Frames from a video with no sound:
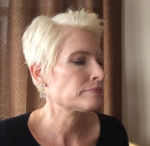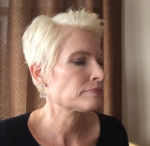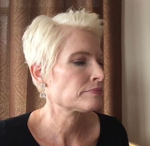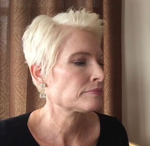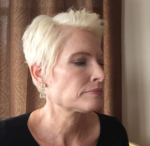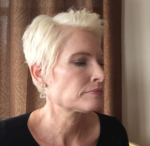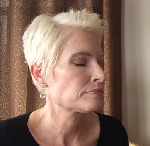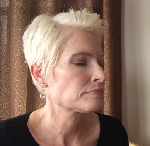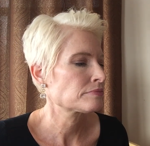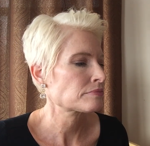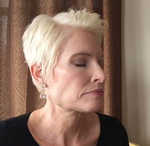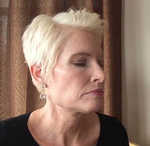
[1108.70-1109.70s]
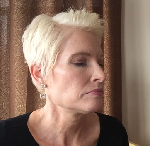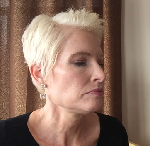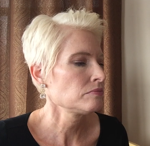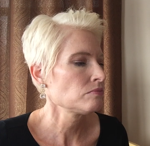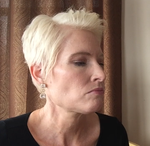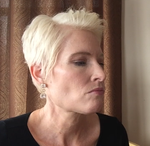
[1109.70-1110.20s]

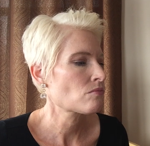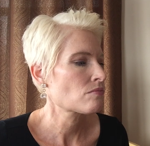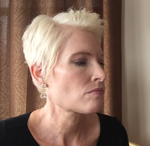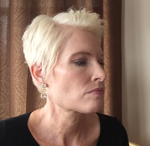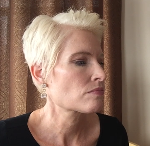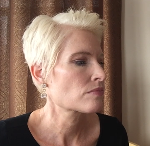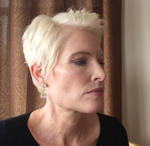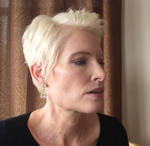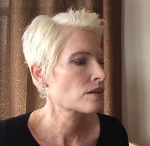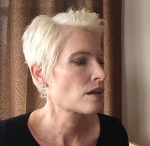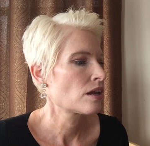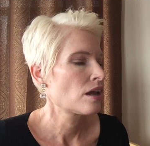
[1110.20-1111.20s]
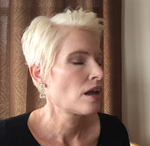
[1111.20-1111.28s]
(silence)